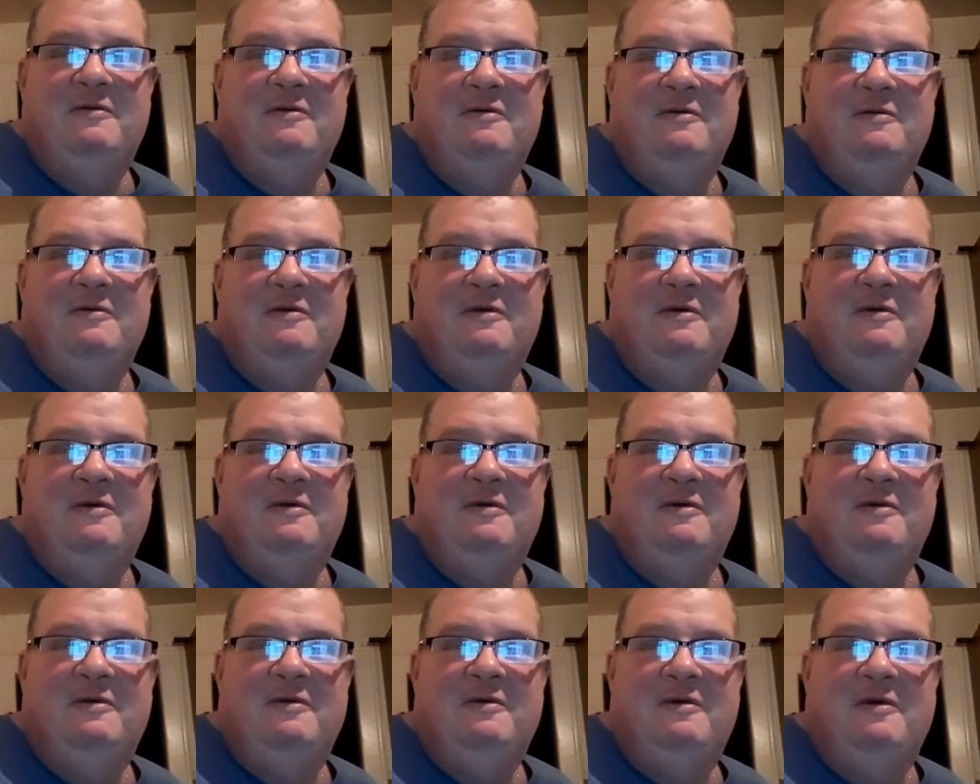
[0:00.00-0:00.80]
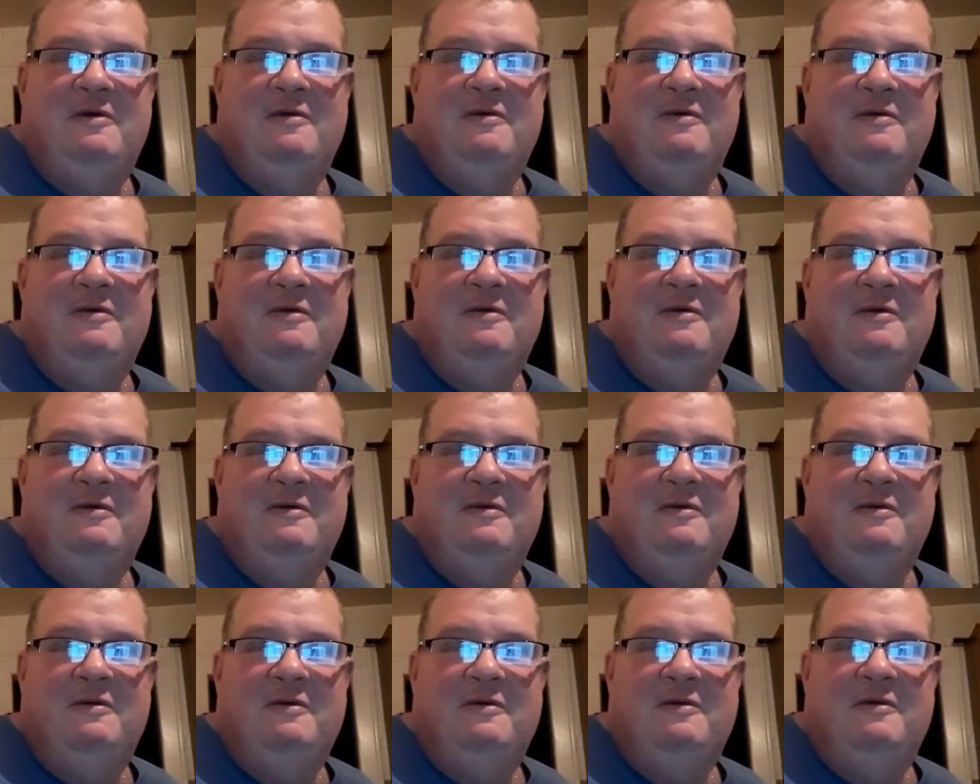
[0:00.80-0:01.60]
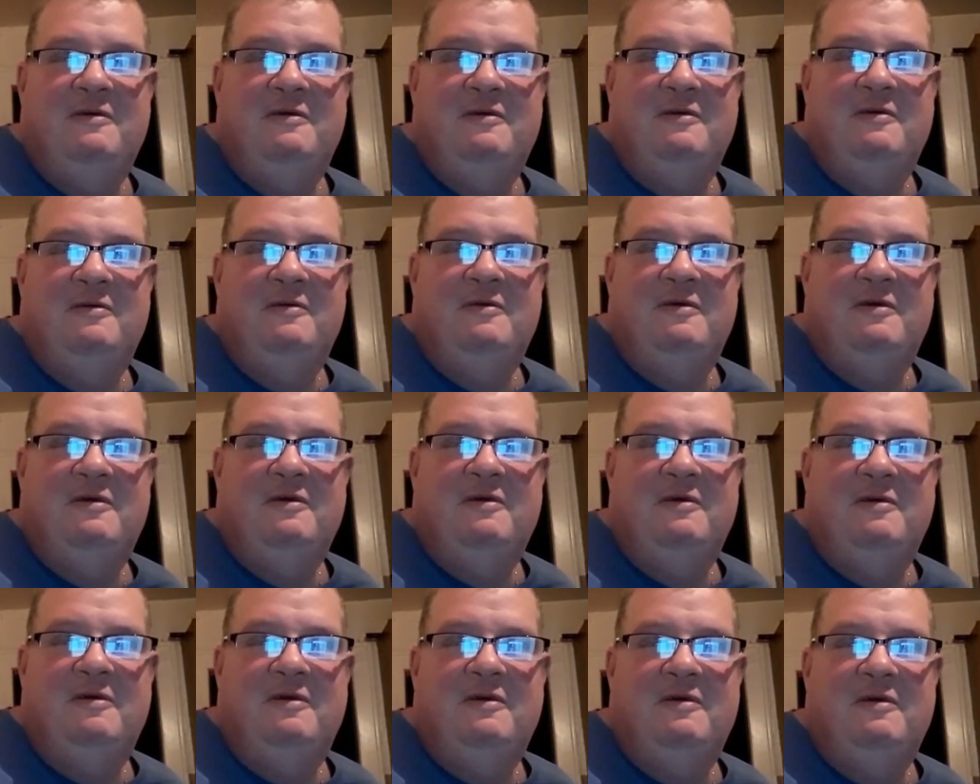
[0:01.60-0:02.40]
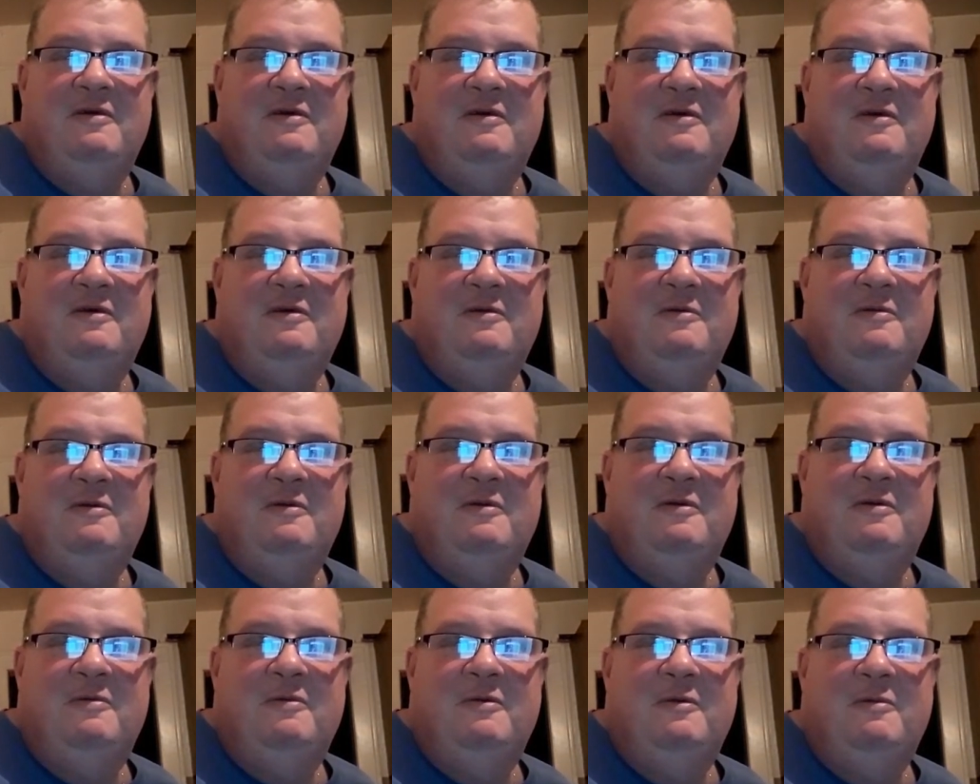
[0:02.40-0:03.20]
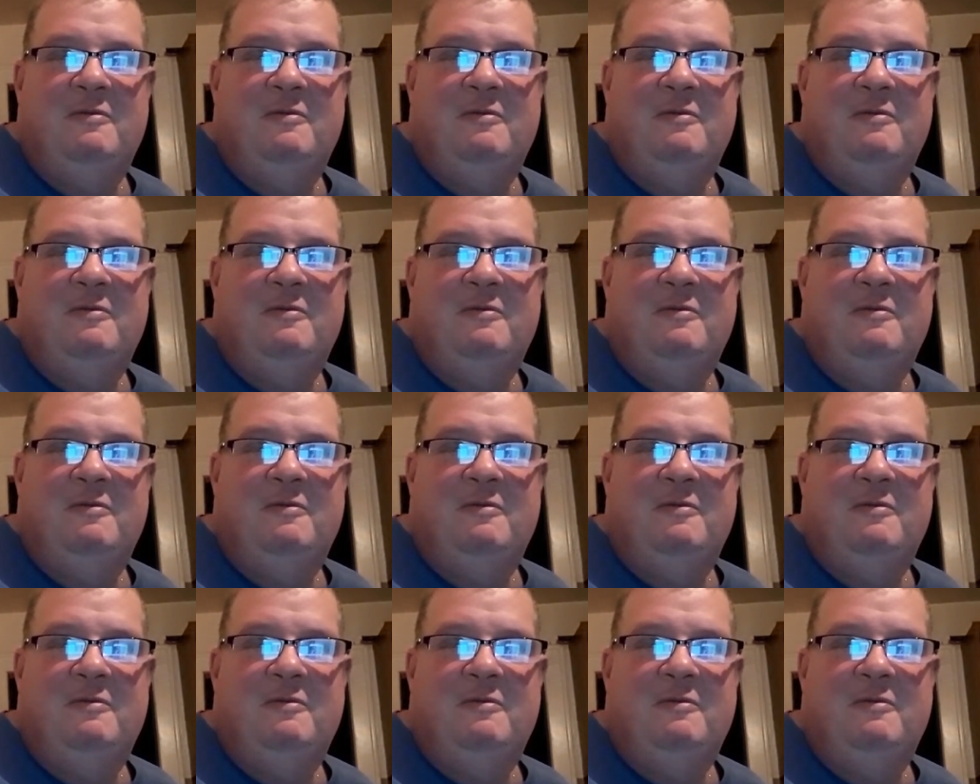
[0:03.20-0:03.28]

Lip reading: his headphones off. So, absolutely.